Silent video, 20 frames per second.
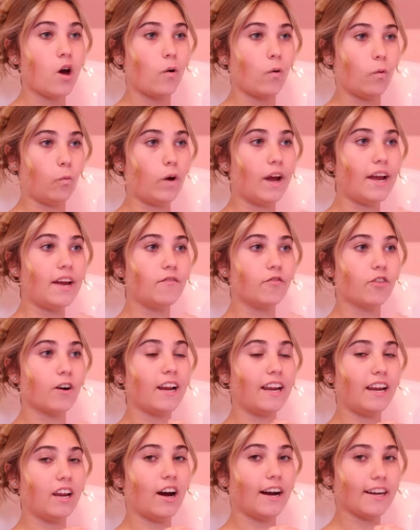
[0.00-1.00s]
we
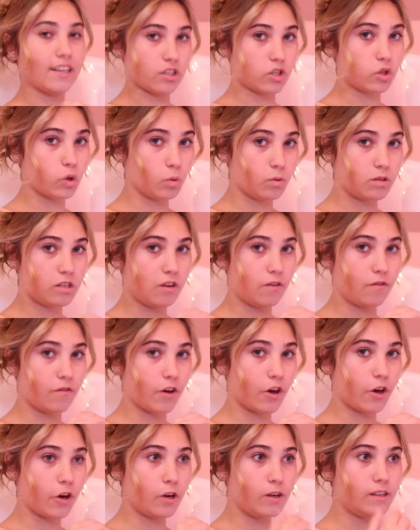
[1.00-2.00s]
really like salty
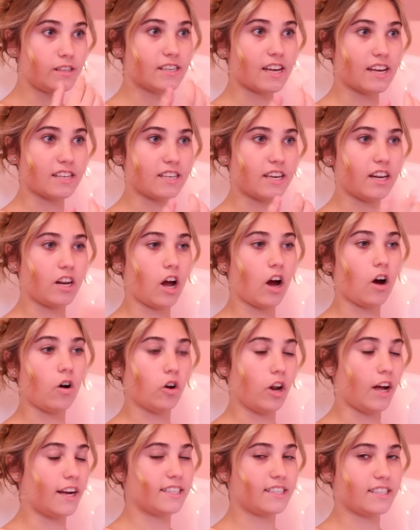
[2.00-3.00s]
foods, as in like,
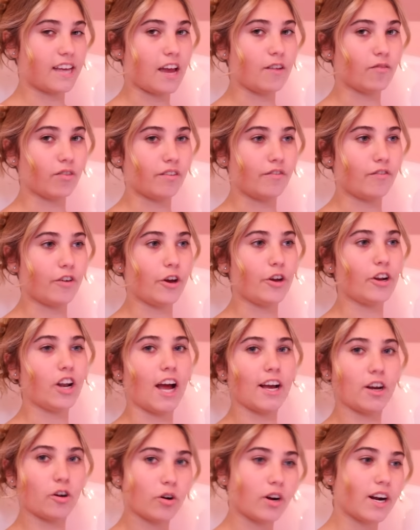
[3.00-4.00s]
or like savoury food,
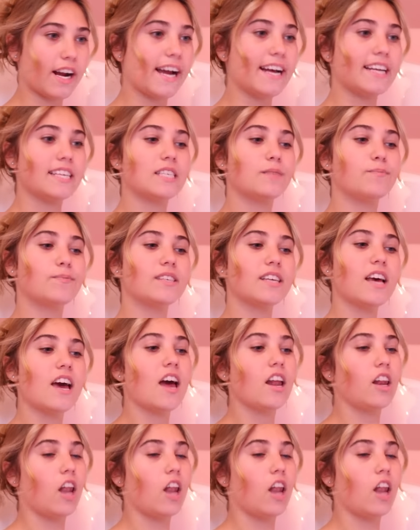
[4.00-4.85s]
like crisps,